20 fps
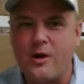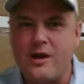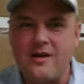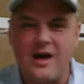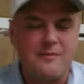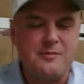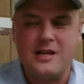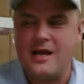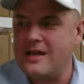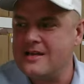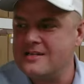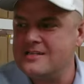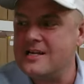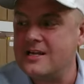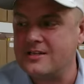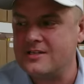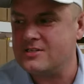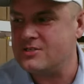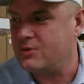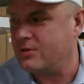I'm
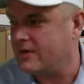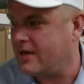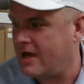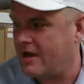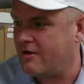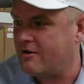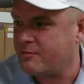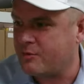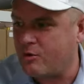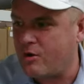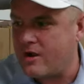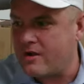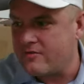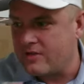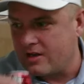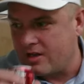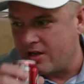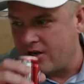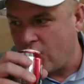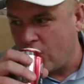addicted to it now. I'm
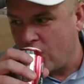craving it.